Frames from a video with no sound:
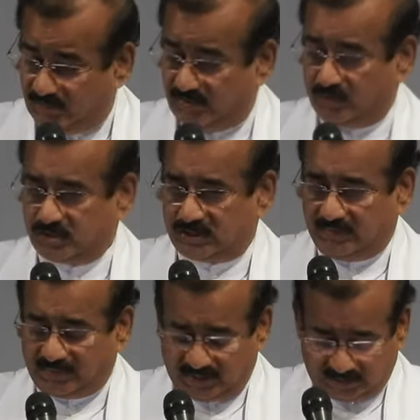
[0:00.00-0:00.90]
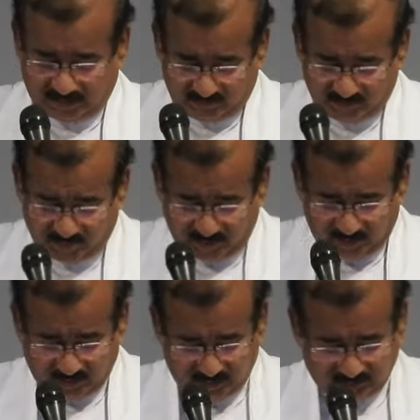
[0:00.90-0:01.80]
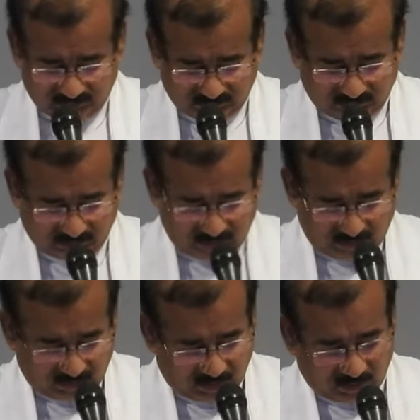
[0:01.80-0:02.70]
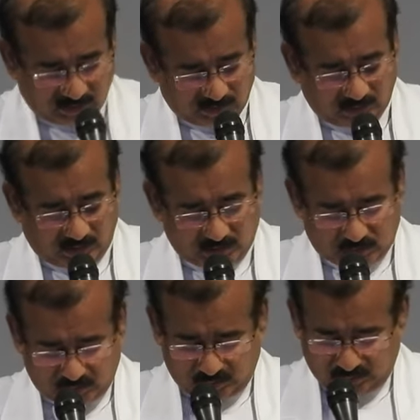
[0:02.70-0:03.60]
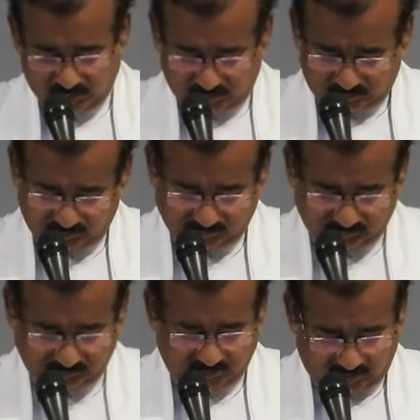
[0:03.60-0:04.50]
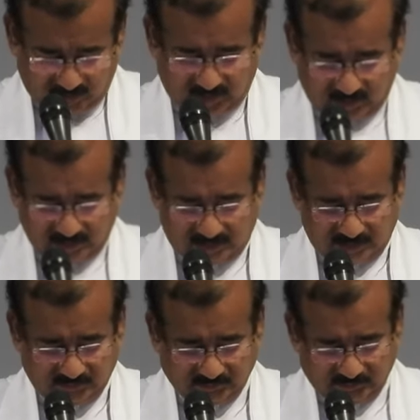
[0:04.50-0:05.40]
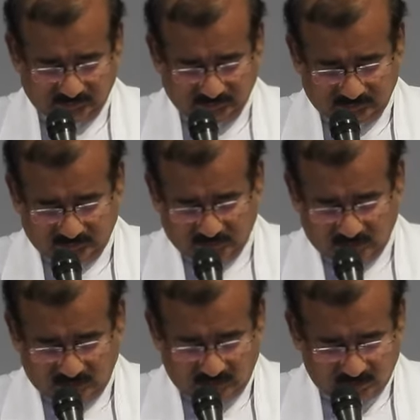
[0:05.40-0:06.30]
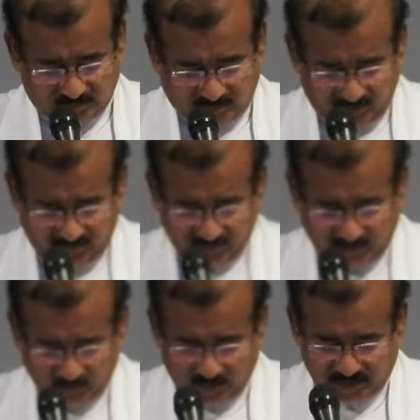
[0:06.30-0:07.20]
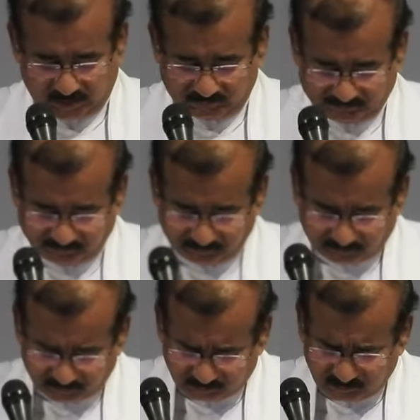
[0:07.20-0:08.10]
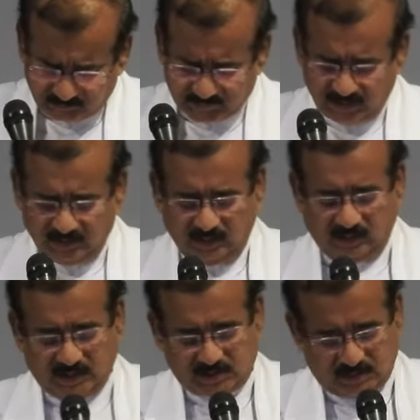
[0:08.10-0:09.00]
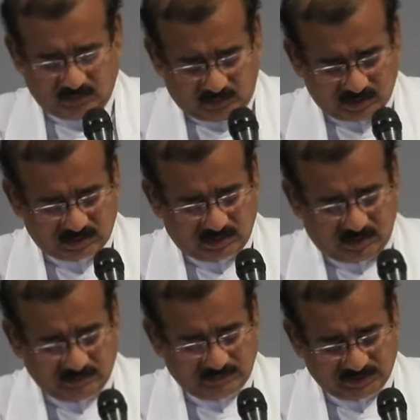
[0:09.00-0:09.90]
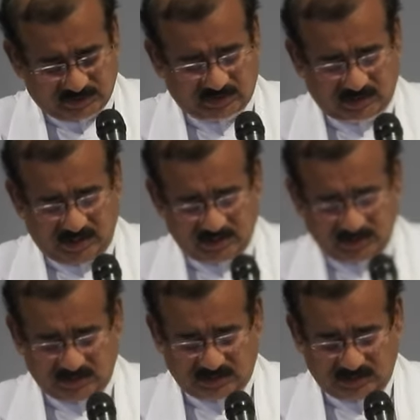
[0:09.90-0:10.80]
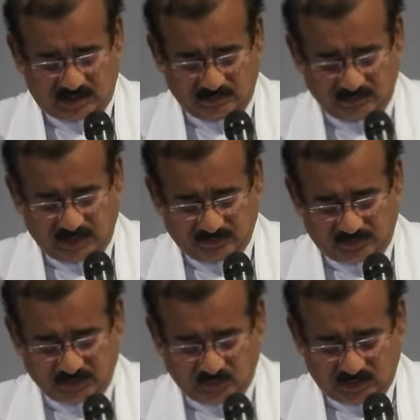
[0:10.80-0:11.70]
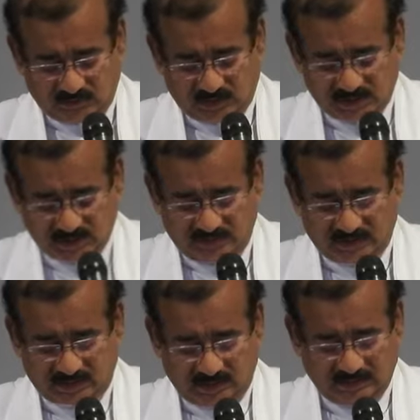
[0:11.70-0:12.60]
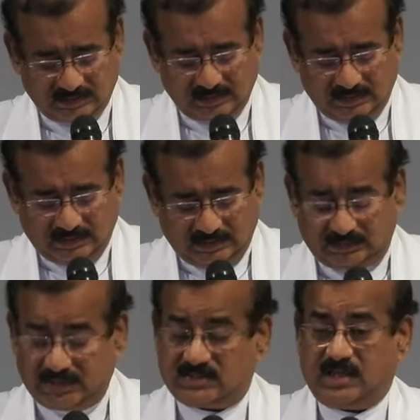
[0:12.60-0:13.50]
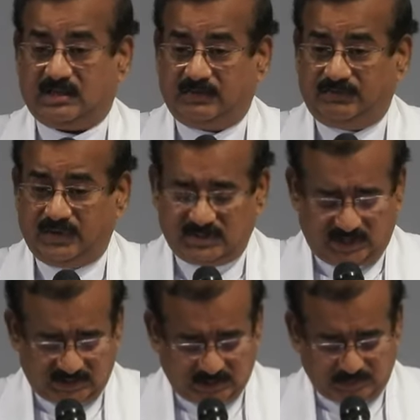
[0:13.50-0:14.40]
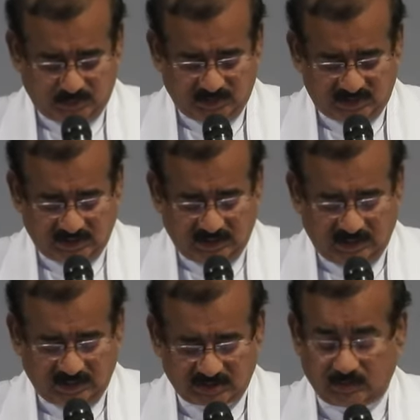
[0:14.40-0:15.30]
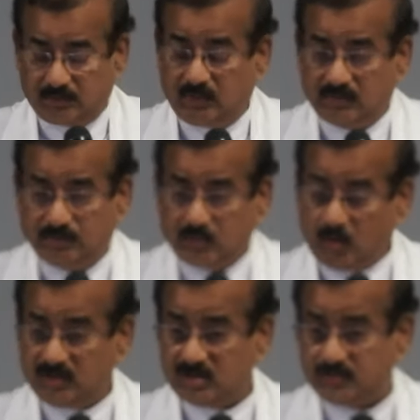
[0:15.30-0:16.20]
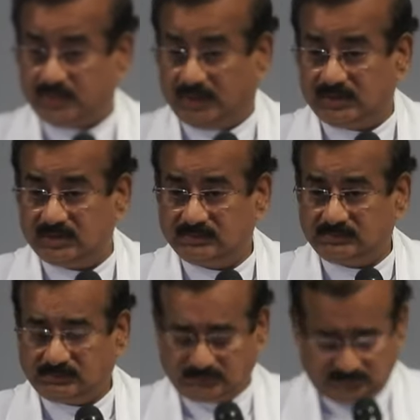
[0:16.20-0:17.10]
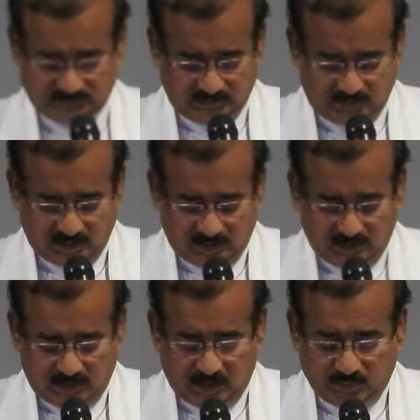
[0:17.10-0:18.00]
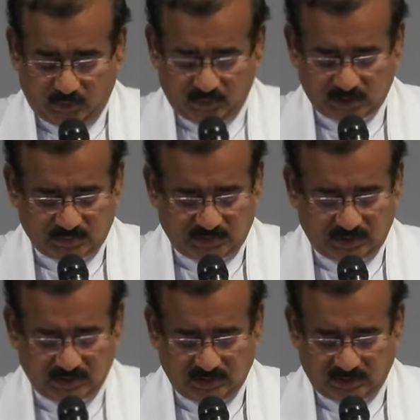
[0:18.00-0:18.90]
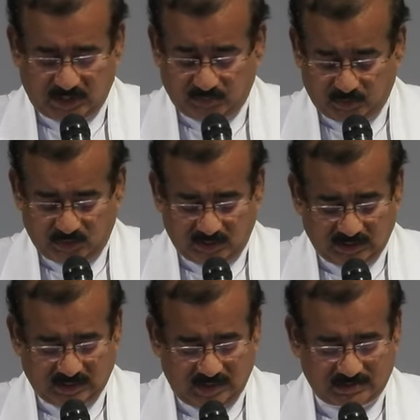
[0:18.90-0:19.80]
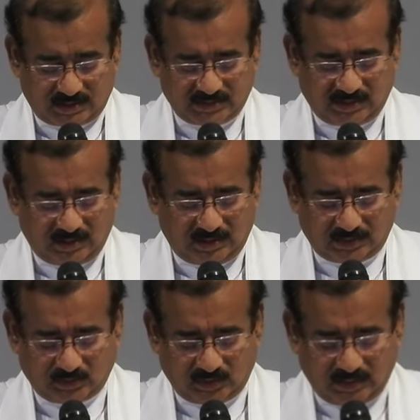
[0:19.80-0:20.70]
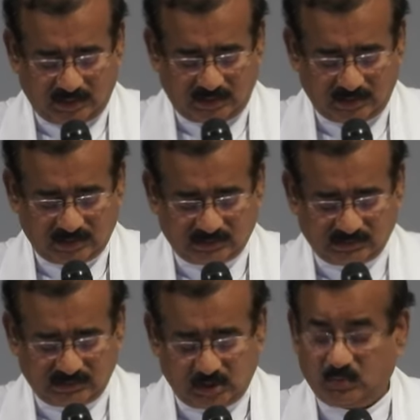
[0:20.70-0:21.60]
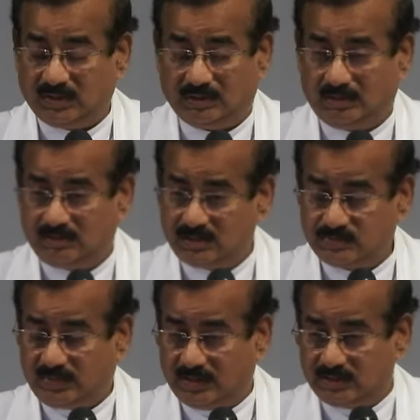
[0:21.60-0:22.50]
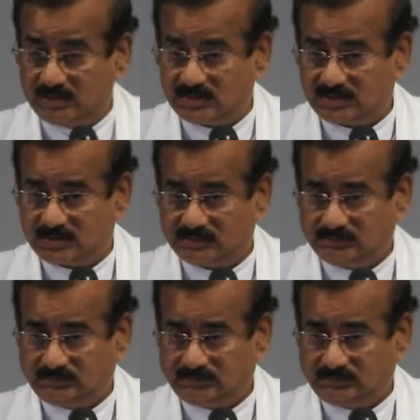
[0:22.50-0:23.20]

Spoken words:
our worship can never be a true and spirit-filled worship. Listen to what Psalmist says in Psalm 51, verse 17. The sacrifice acceptable to God is a broken spirit. A broken spirit, a broken and contrite heart, O God, you will not despise.